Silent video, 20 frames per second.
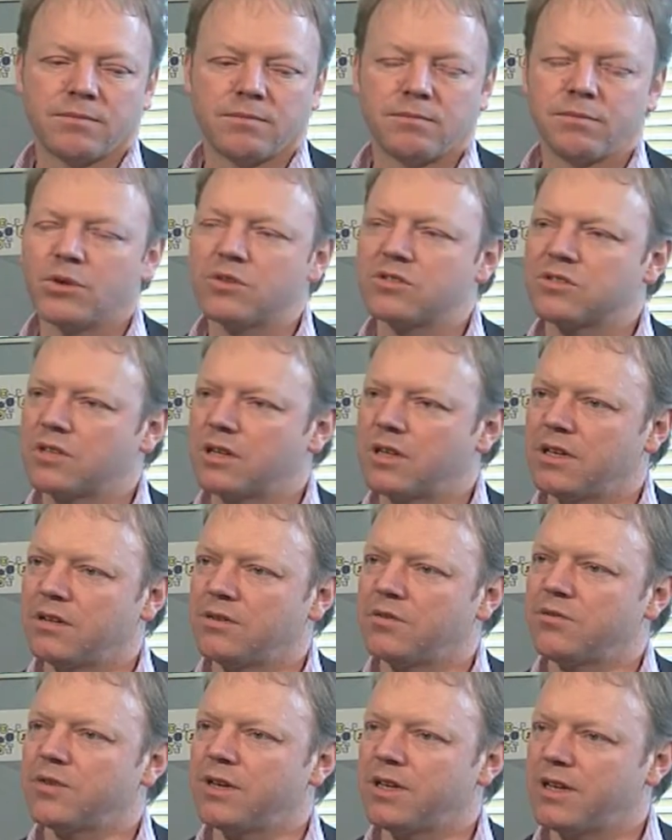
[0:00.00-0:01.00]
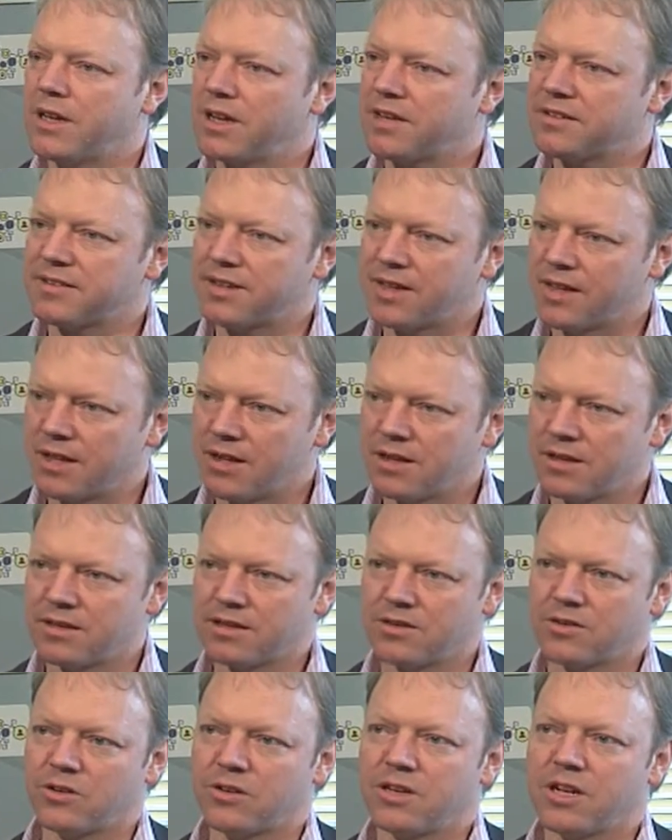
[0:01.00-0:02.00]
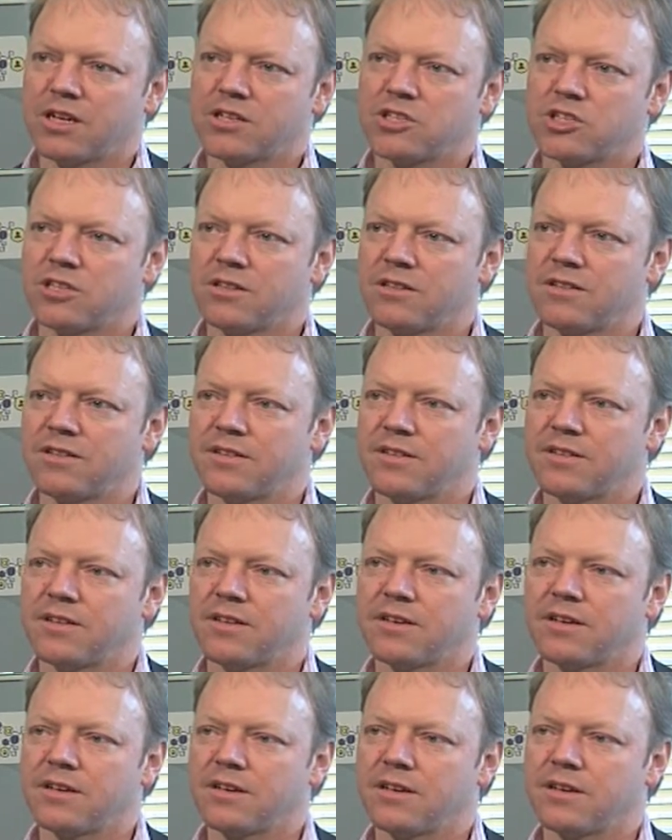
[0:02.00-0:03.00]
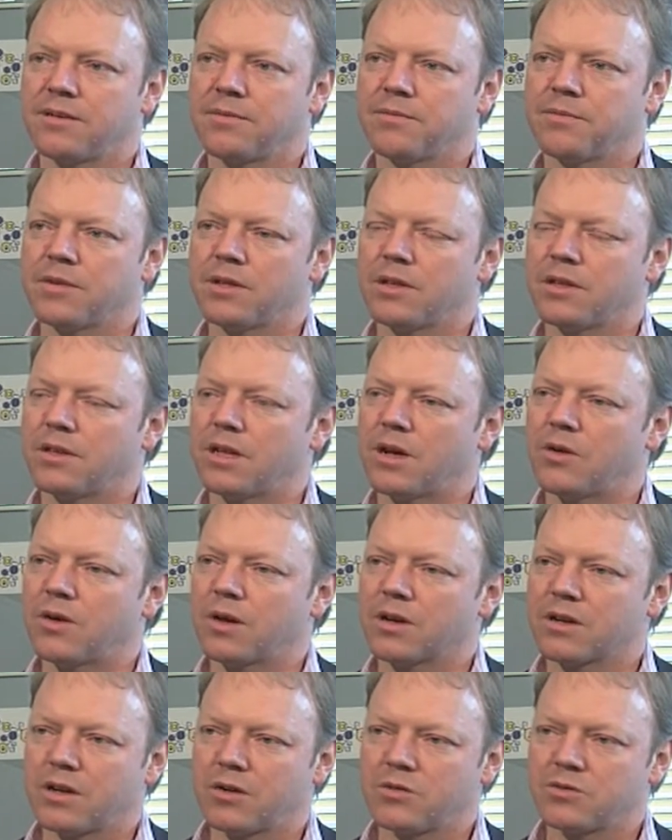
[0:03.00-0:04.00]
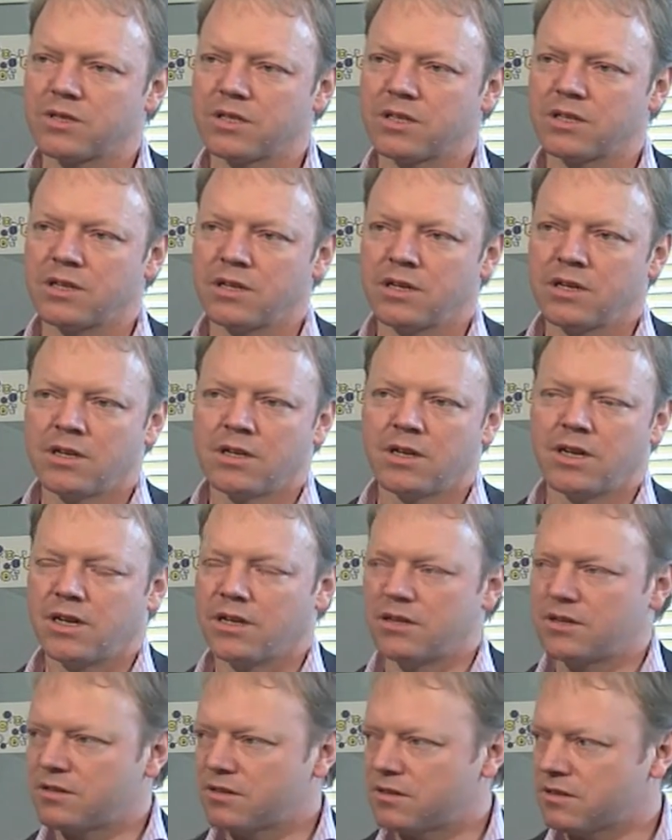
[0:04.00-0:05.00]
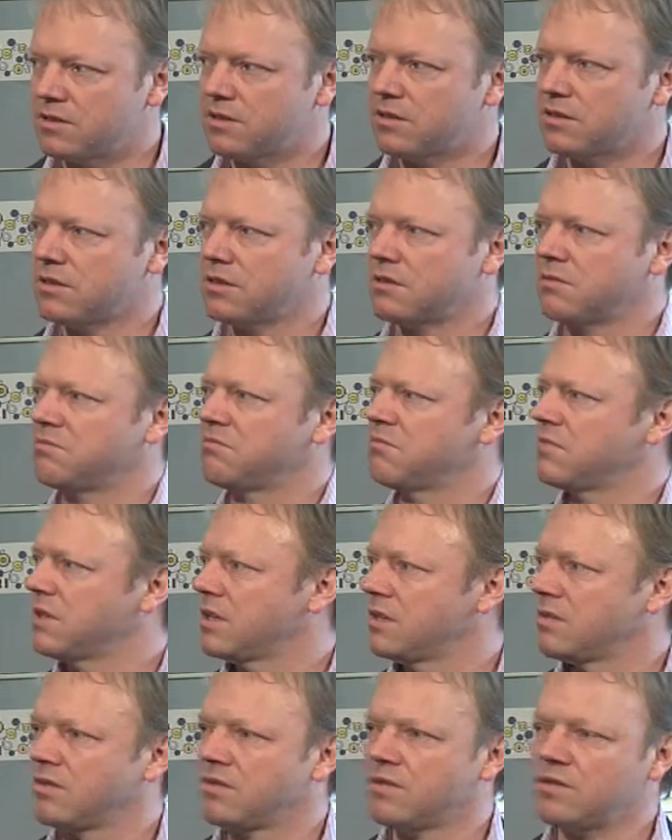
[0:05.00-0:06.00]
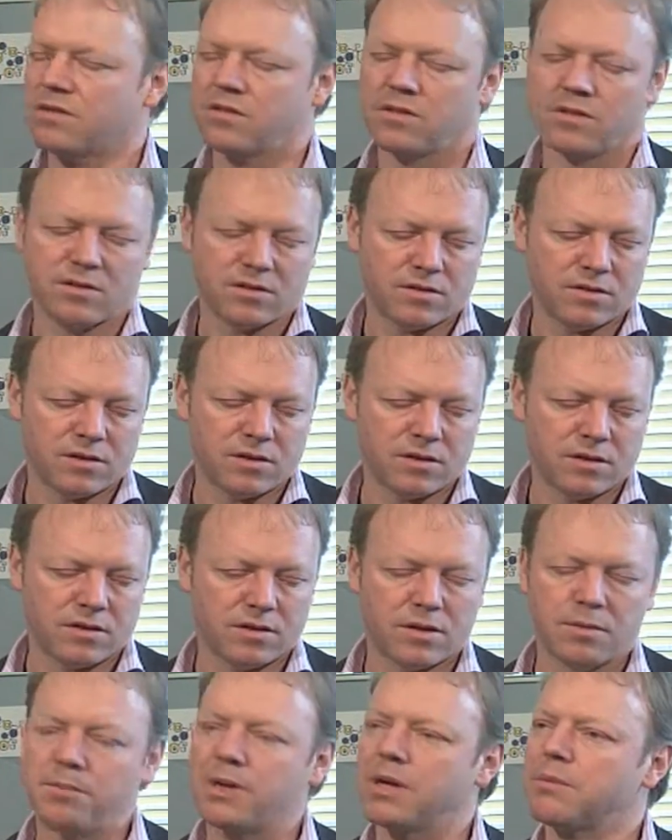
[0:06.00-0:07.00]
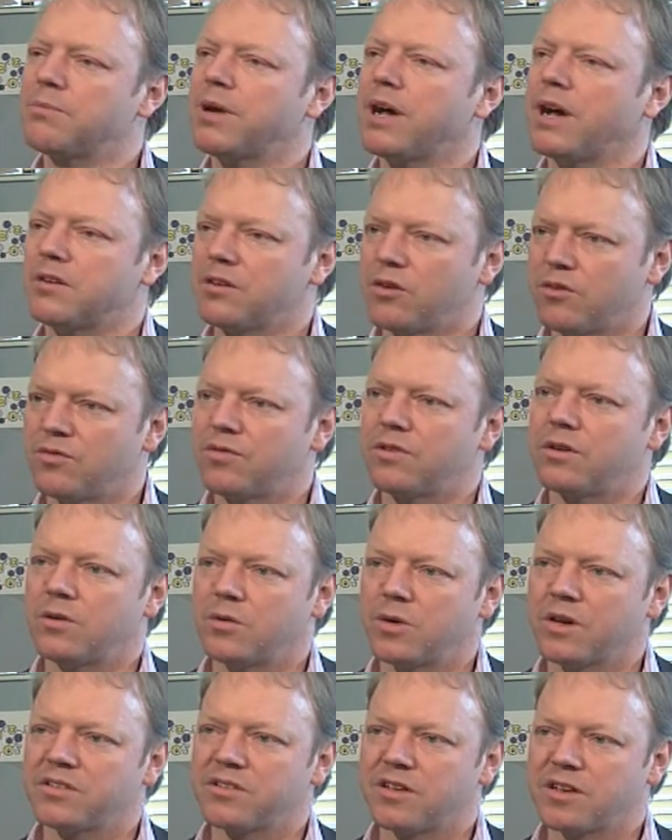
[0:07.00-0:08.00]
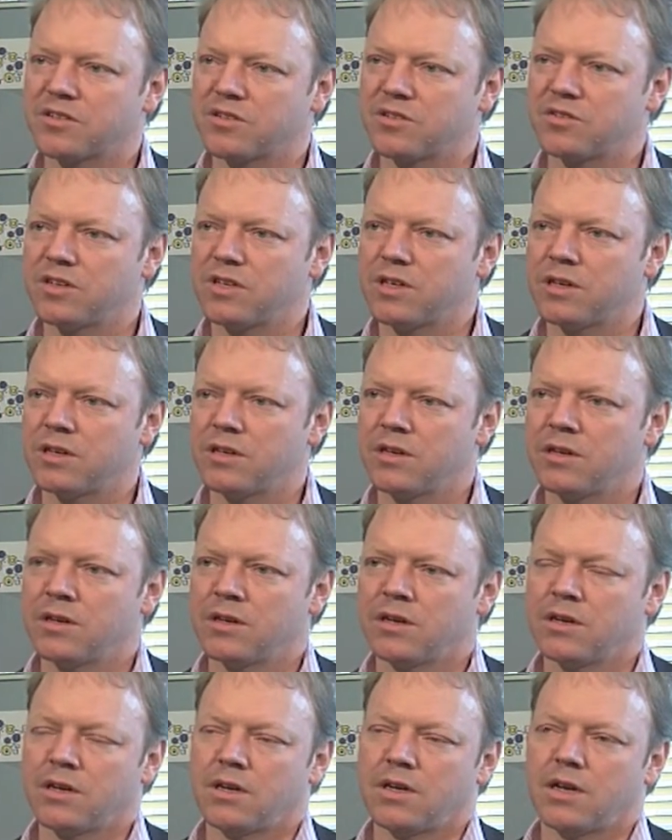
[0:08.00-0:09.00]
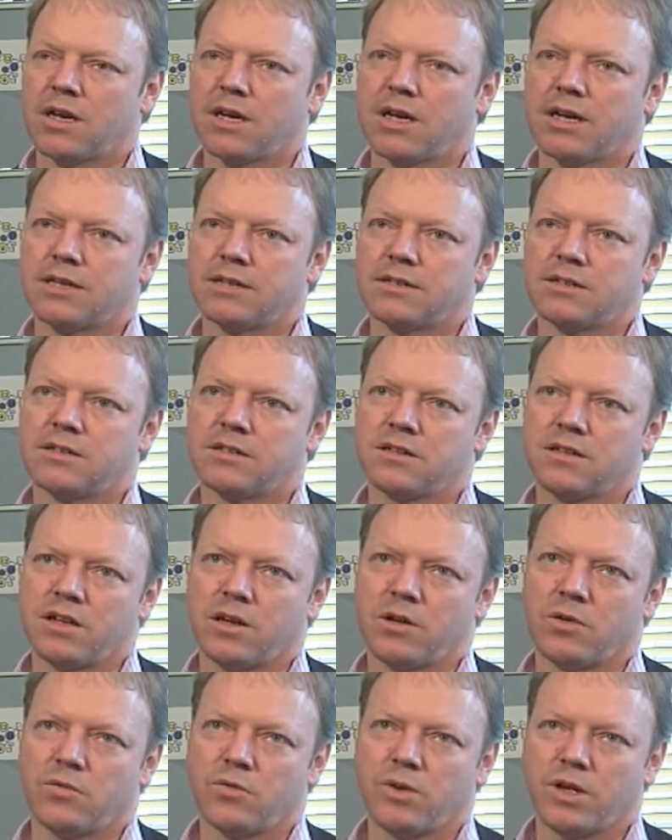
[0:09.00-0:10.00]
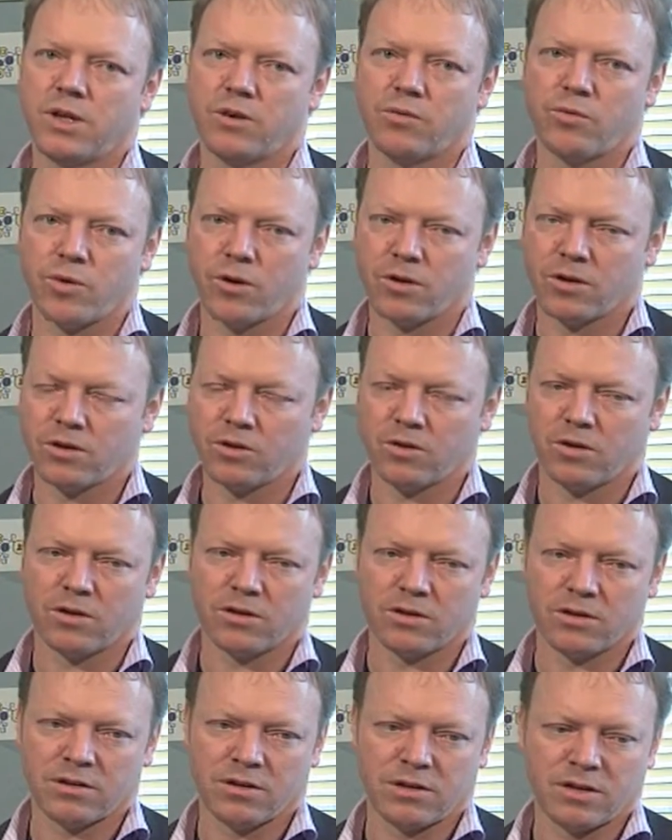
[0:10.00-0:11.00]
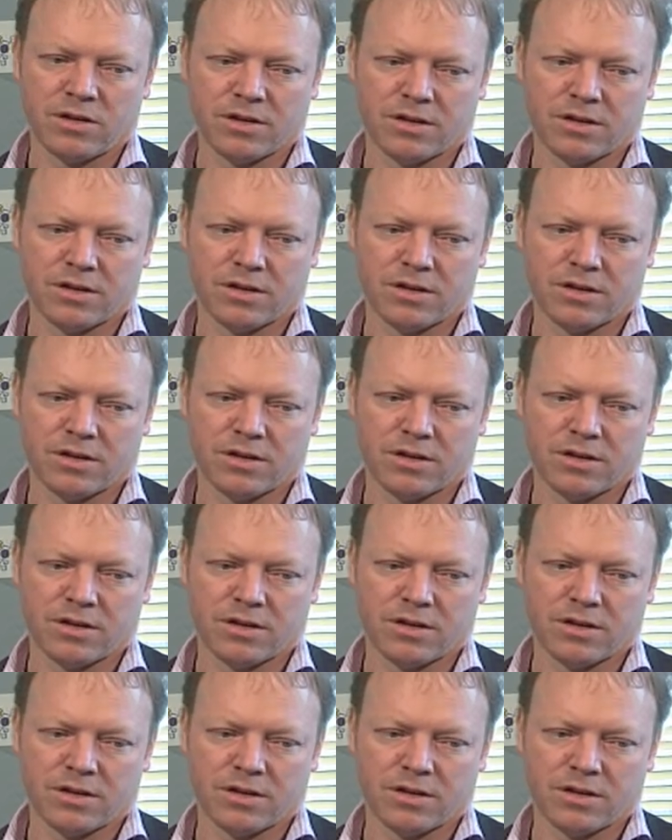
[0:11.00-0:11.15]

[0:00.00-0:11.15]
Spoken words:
Mostly VDSL connections in our county, and in a big part of Lower Saxony. And we are working on